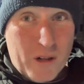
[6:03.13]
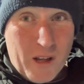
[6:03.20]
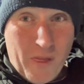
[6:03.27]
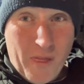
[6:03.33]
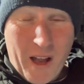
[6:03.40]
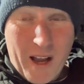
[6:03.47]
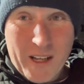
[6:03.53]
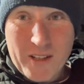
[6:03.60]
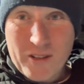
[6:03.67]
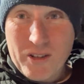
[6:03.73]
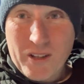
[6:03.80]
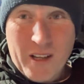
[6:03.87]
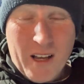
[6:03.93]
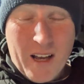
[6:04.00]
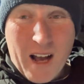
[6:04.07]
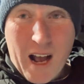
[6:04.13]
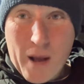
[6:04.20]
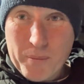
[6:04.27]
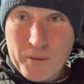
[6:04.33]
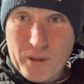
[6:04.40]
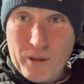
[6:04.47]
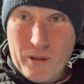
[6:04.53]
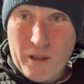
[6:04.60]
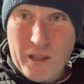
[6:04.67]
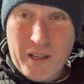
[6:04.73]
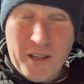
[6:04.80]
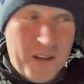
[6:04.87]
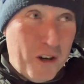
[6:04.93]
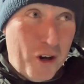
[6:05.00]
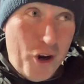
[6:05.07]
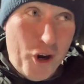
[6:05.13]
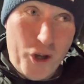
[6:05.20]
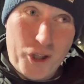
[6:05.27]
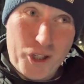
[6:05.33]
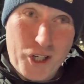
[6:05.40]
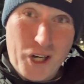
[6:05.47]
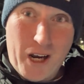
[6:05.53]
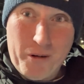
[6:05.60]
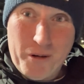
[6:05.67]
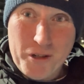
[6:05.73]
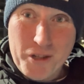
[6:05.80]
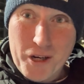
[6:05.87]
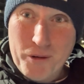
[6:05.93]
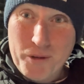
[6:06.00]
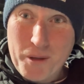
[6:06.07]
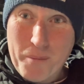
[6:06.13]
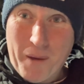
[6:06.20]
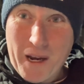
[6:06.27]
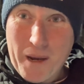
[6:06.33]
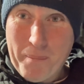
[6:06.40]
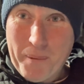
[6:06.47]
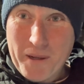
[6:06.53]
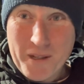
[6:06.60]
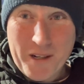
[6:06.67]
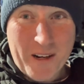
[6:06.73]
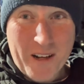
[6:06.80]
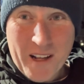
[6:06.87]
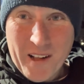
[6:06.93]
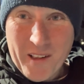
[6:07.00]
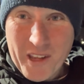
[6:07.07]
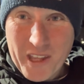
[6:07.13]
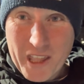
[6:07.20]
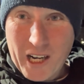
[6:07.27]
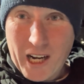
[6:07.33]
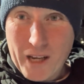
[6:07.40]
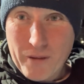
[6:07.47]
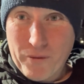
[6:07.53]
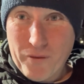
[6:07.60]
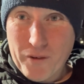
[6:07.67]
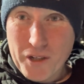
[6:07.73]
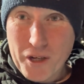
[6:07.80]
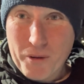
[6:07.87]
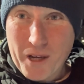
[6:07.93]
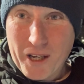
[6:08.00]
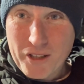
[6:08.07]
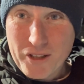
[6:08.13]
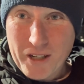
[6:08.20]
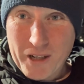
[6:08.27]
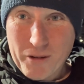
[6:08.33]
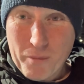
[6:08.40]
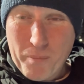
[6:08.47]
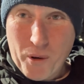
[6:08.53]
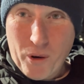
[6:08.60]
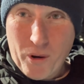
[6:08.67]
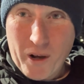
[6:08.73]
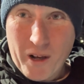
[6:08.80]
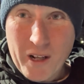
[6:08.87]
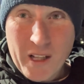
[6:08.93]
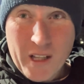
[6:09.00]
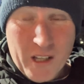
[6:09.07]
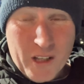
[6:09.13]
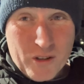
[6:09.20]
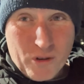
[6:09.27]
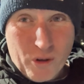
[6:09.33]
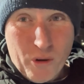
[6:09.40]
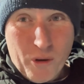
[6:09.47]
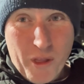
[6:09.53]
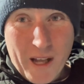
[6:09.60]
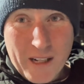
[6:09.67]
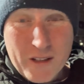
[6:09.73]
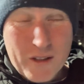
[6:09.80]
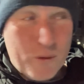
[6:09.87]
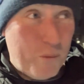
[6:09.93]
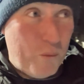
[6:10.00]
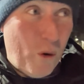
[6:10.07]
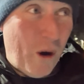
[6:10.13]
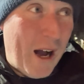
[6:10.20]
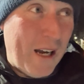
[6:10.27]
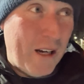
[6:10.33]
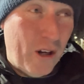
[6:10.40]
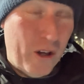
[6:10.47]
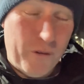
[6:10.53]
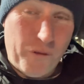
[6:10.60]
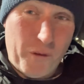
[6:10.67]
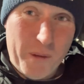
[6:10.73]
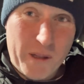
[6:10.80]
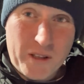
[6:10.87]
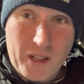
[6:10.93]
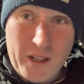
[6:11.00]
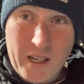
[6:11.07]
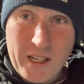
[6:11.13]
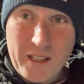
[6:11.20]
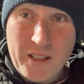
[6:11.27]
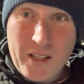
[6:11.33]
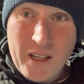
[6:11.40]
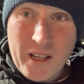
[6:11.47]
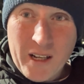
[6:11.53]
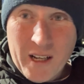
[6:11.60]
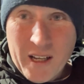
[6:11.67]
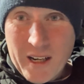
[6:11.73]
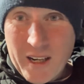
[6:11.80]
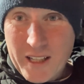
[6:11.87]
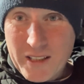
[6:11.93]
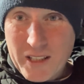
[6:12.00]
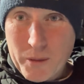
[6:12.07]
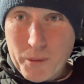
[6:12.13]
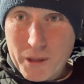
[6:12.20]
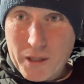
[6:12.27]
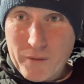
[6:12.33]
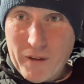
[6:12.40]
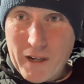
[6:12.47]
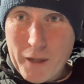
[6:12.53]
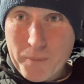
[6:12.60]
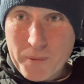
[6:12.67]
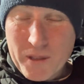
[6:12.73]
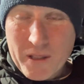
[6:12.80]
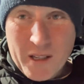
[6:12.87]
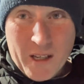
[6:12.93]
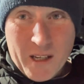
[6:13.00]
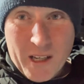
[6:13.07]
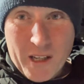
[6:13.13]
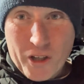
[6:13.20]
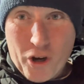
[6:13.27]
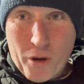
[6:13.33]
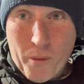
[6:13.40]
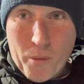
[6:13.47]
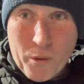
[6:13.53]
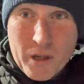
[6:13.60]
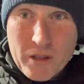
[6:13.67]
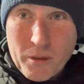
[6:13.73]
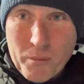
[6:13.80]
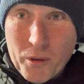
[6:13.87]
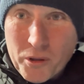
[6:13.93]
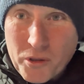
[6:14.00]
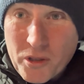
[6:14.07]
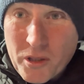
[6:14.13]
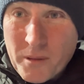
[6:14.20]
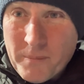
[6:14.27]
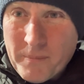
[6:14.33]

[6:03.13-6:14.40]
And that is absolutely earth-shattering news, in my opinion, in the life of a Newcastle United reporter. So that's what I learned from it tonight. Let's see what develops in the coming weeks and months.